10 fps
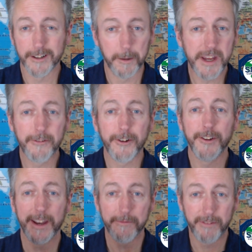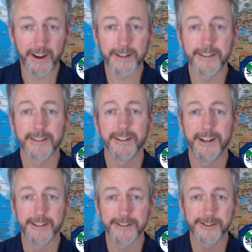upheaval that affect
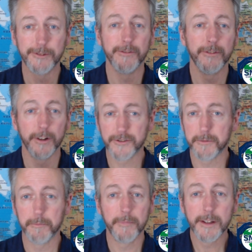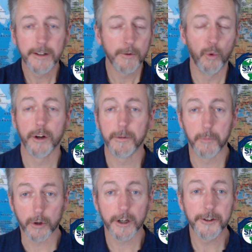student flows from one or
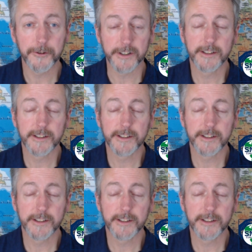more countries.